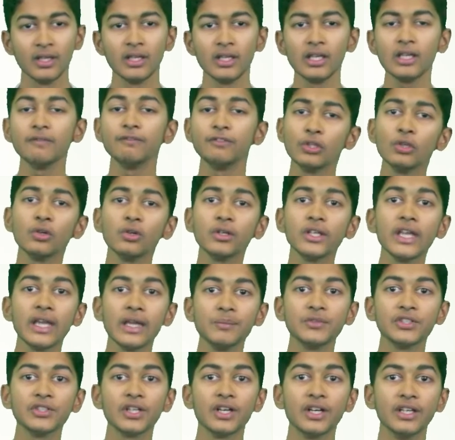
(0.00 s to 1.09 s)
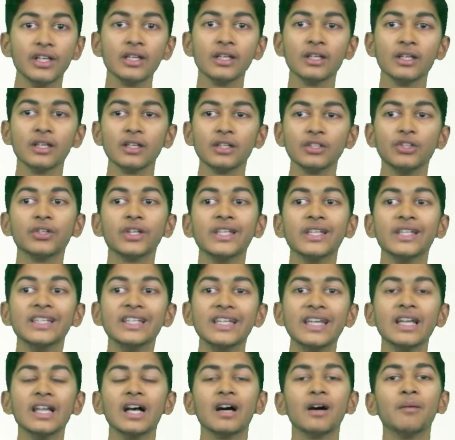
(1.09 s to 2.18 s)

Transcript: If you know game theory, you can lead